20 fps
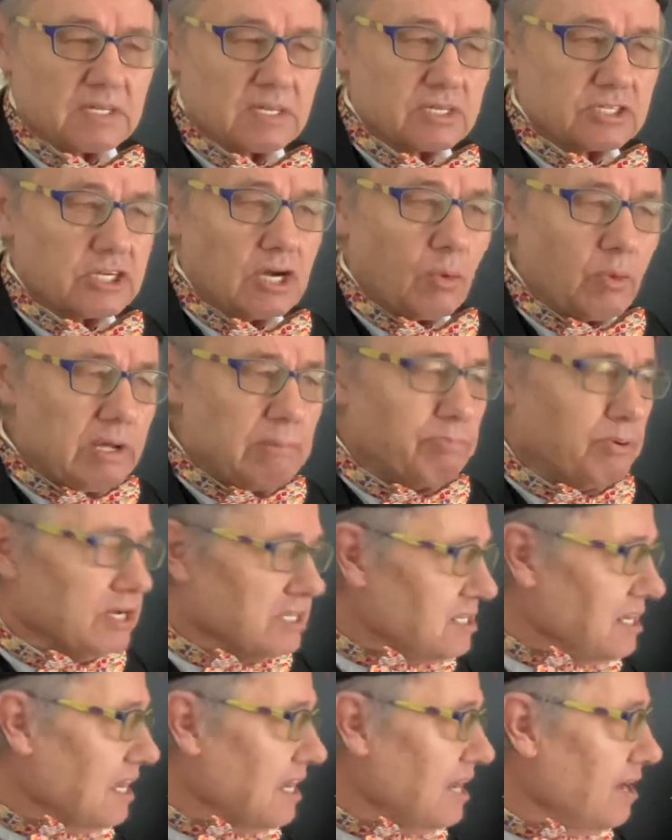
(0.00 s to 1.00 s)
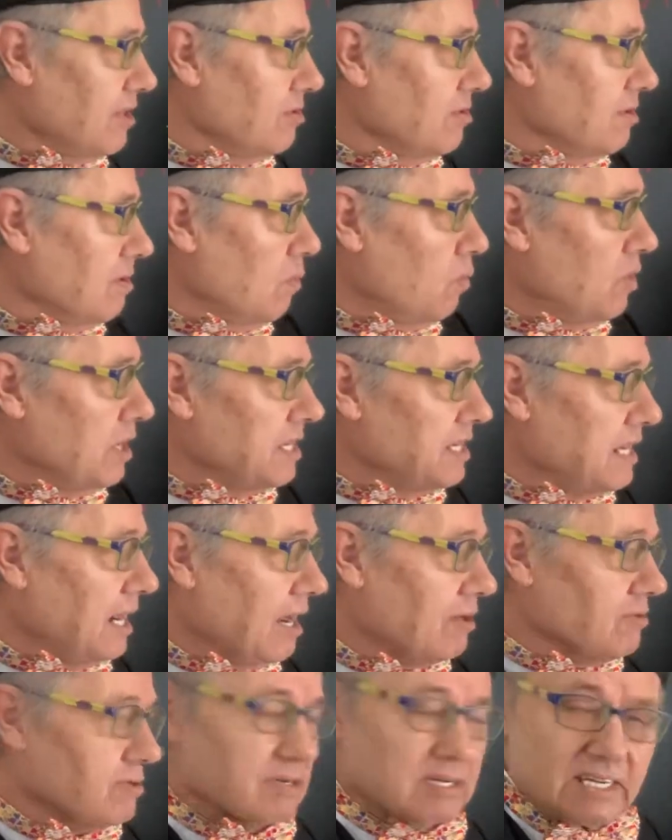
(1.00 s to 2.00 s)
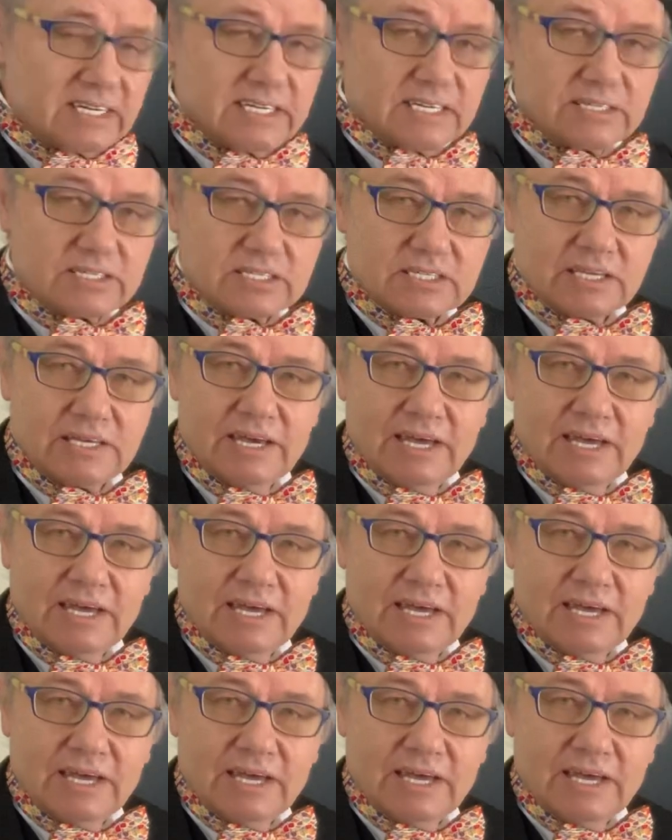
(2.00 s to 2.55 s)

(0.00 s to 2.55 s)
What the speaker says: So we put together a $1 list